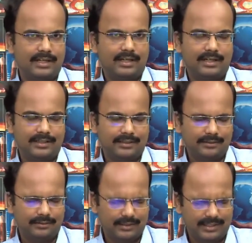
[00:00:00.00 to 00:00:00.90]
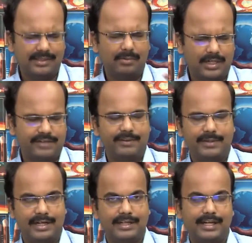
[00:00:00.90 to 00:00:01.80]
that is the water
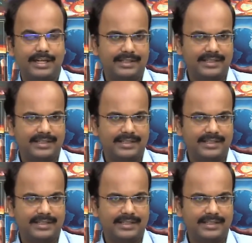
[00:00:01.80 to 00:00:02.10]
vapor content,